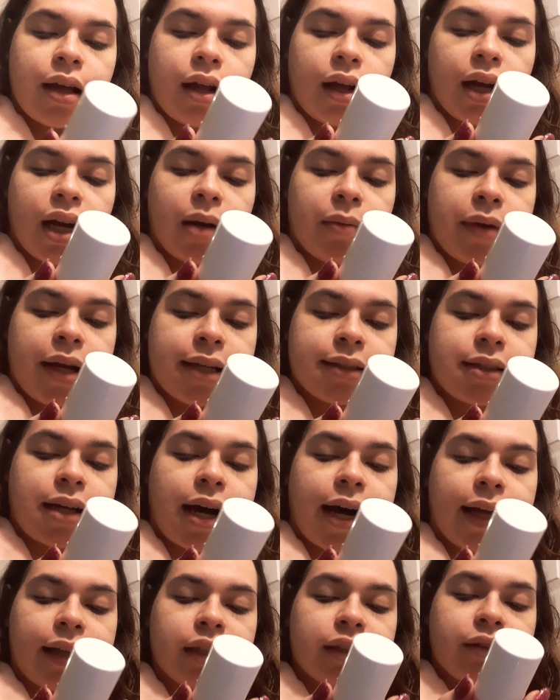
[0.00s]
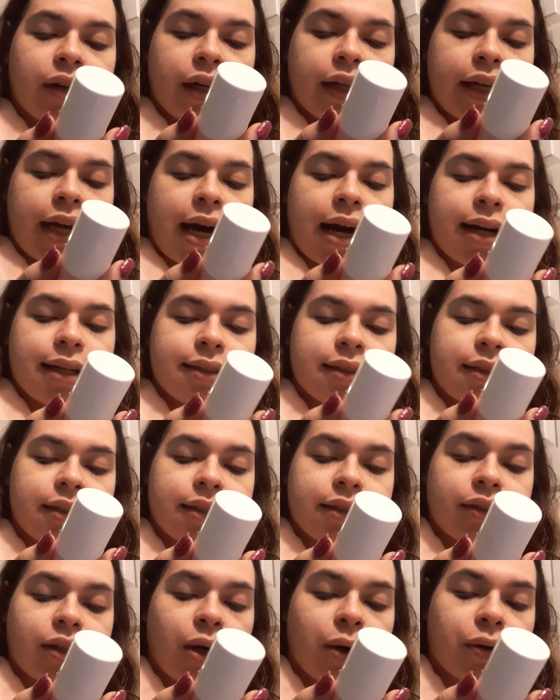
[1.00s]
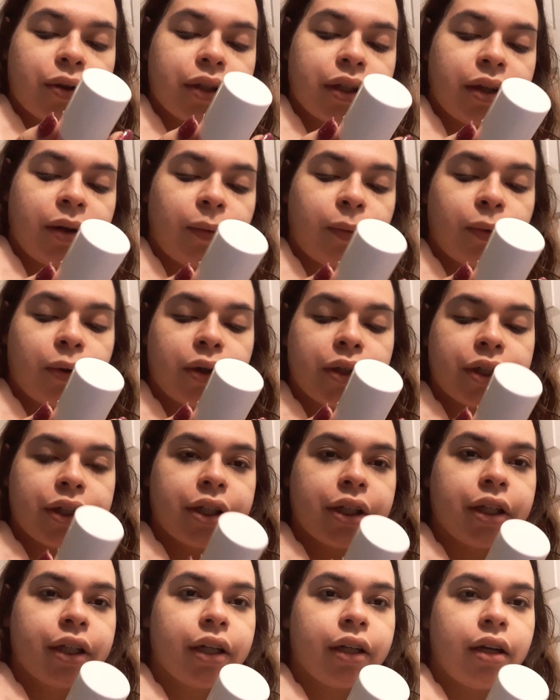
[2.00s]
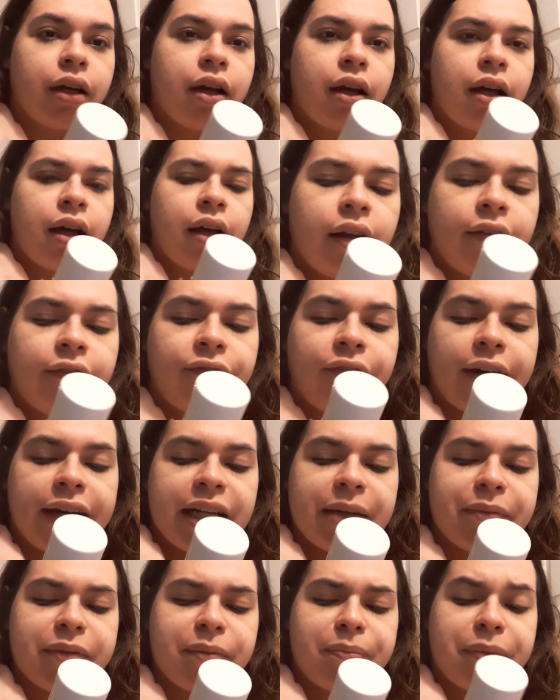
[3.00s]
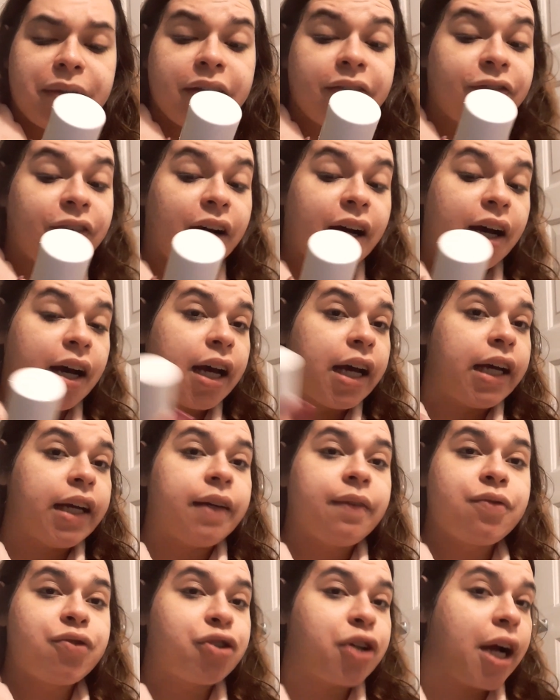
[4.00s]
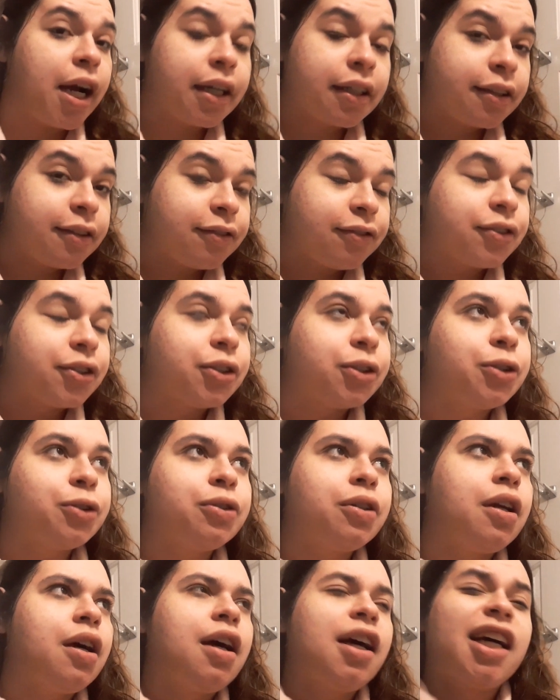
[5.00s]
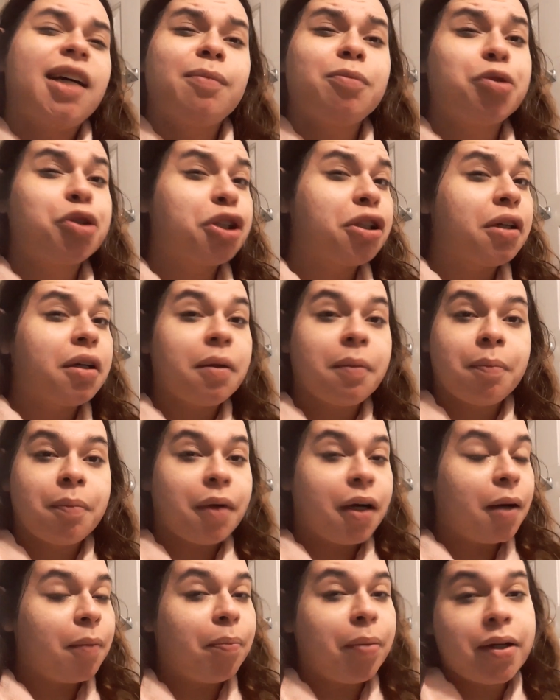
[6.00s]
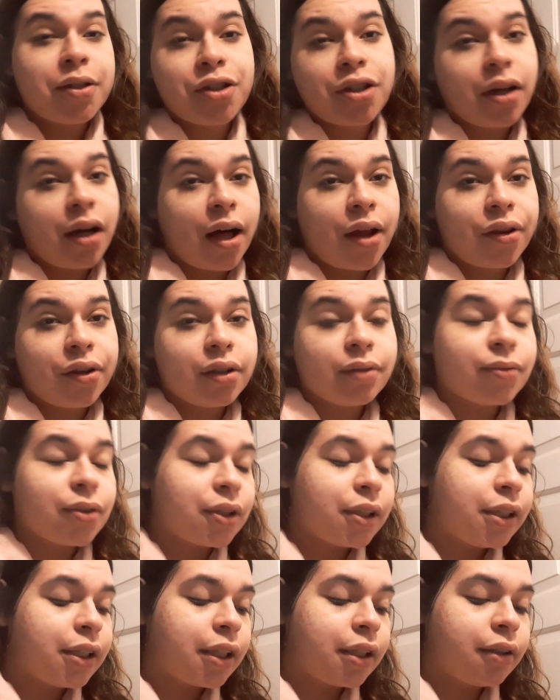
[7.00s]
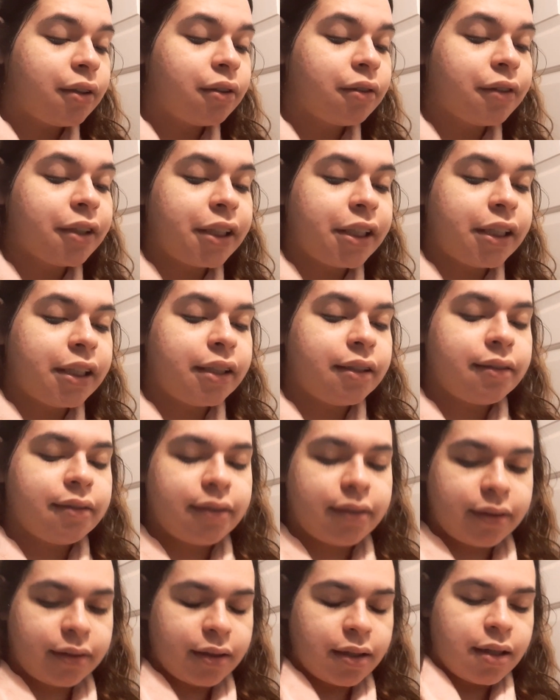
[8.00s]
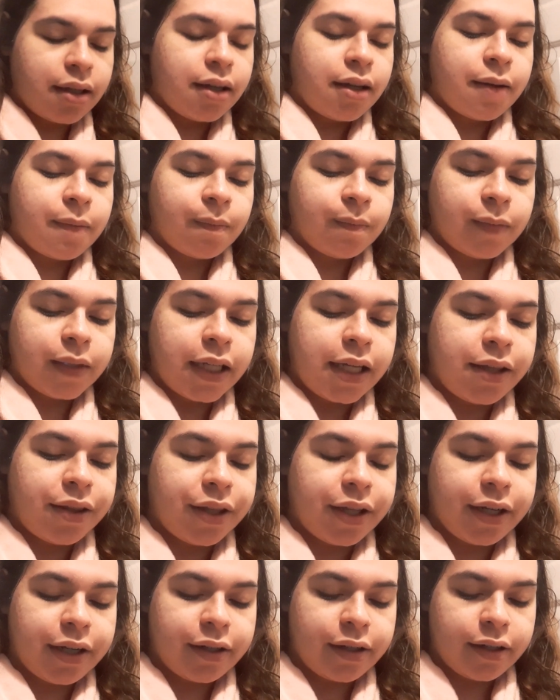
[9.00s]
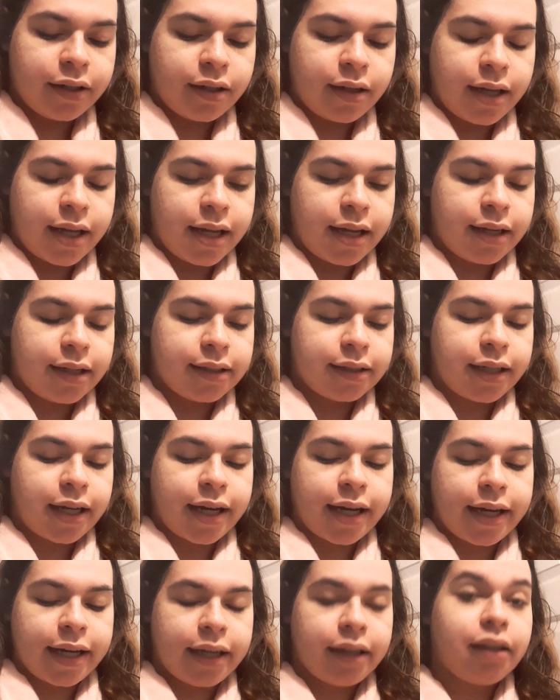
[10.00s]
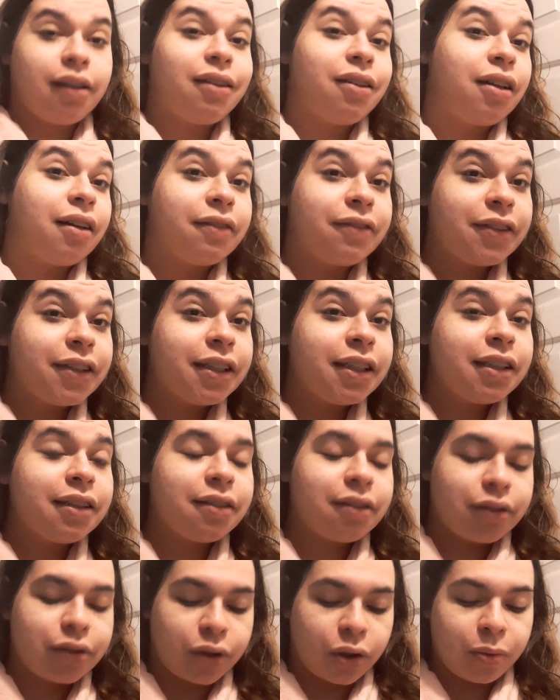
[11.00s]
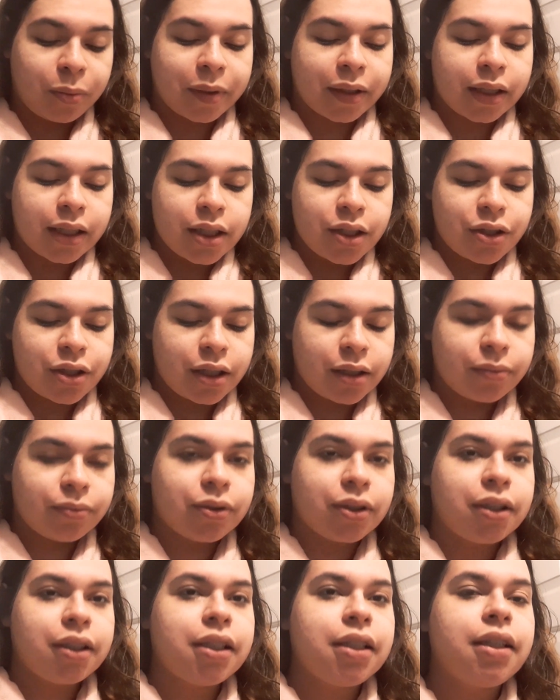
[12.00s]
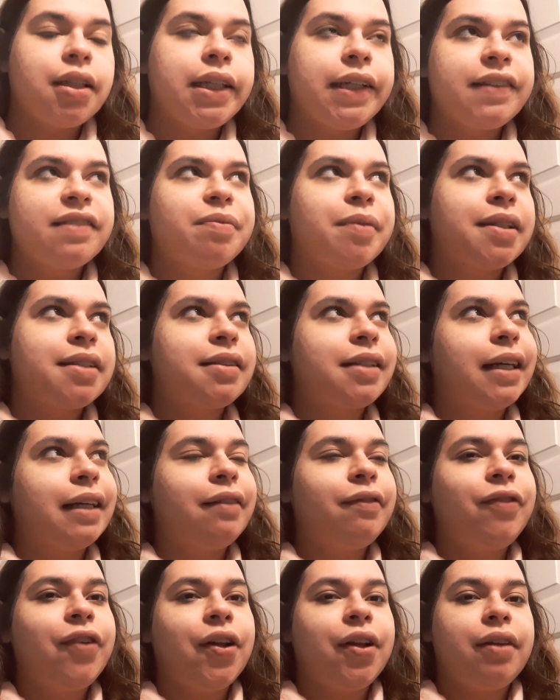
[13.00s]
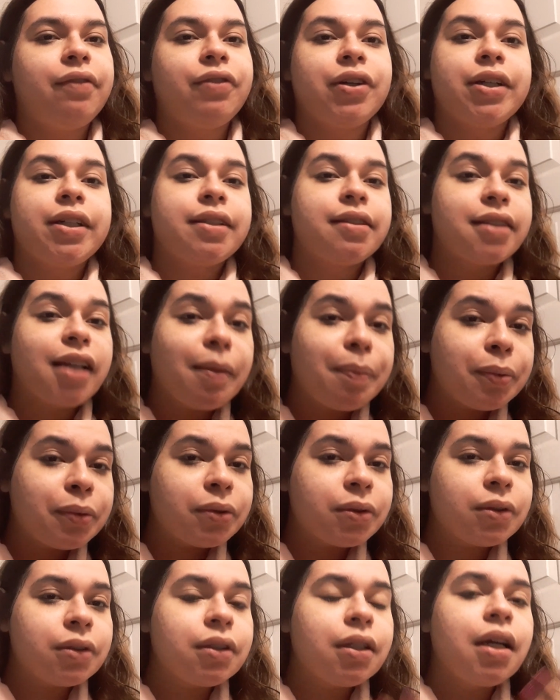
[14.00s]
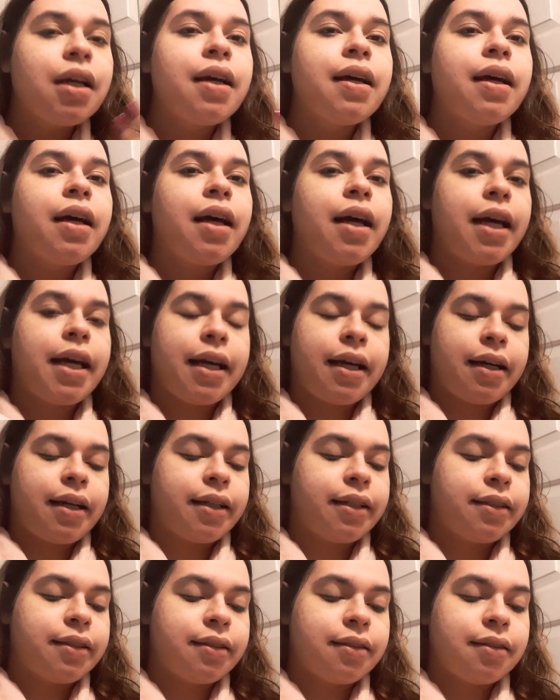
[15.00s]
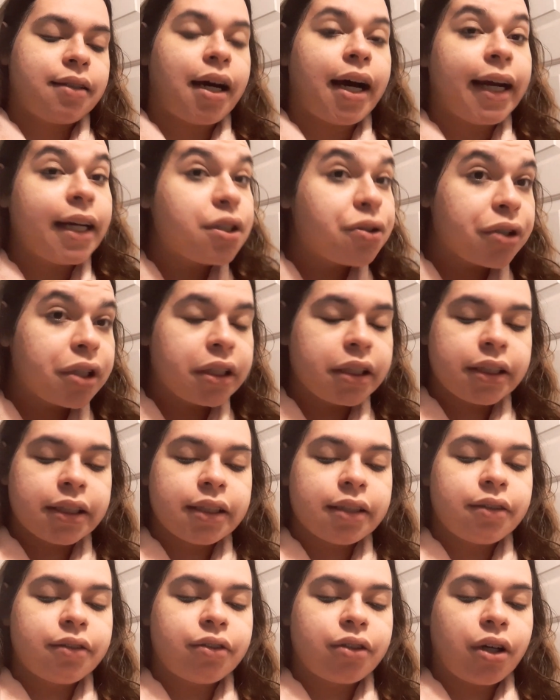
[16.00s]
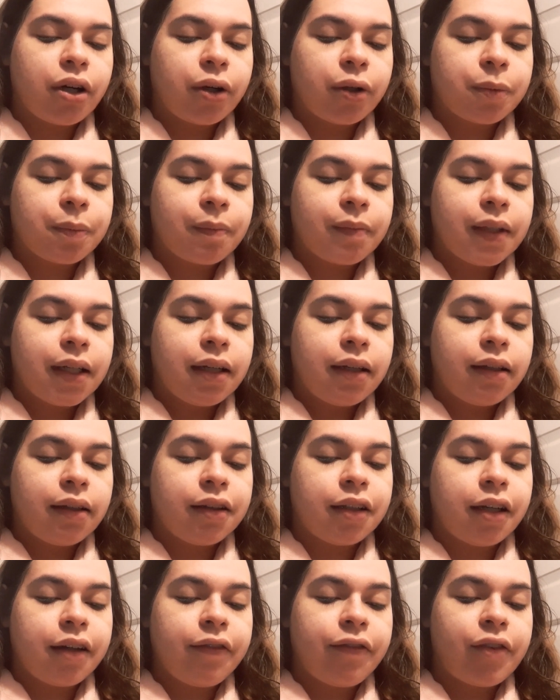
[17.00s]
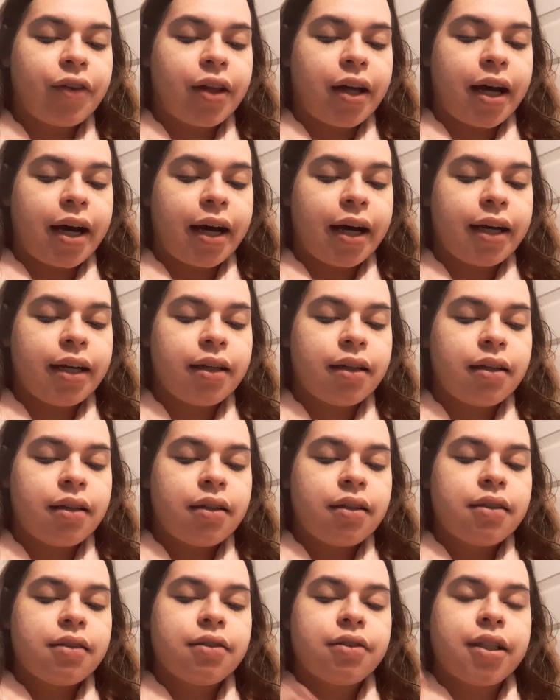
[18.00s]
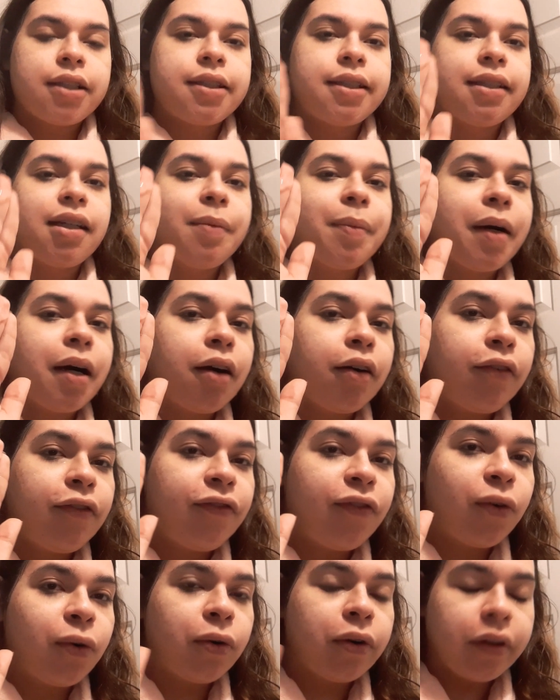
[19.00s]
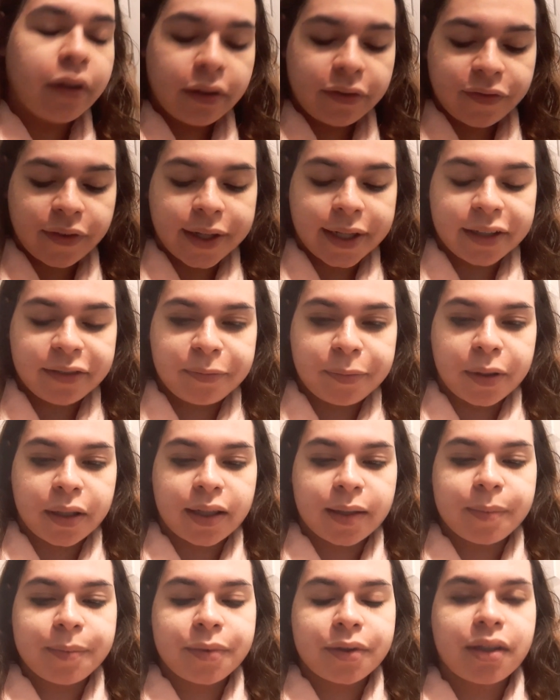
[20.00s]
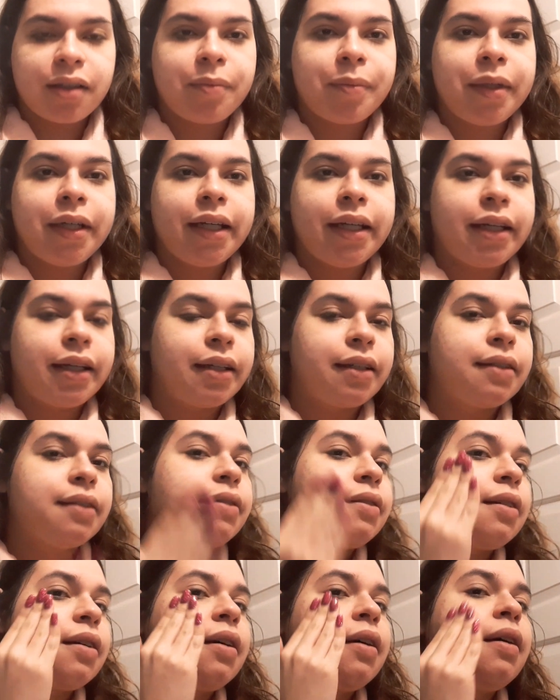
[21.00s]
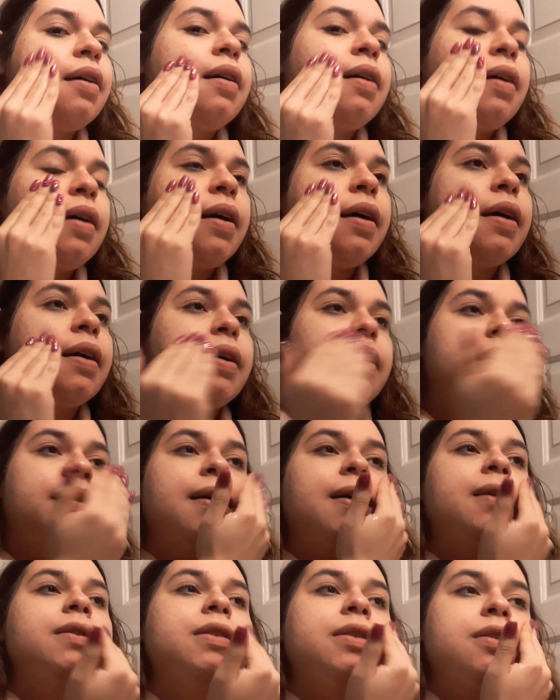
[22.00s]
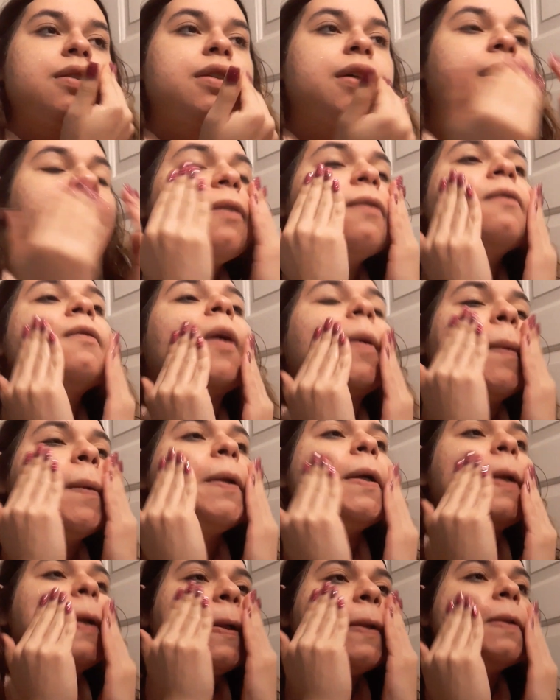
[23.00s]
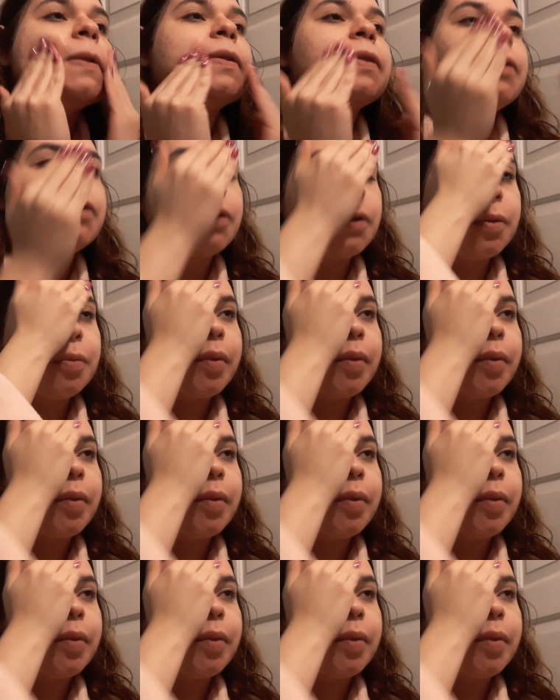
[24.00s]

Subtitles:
Has hyaluronic acid, coconut water, vitamin B5, dragon fruit. I'm sure a bunch of other really good ingredients in there, and I love it so much. It really leaves my skin feeling very supple and hydrated, so love that. So I take about 4 or 5 pumps on my hand and I'll just start rubbing it into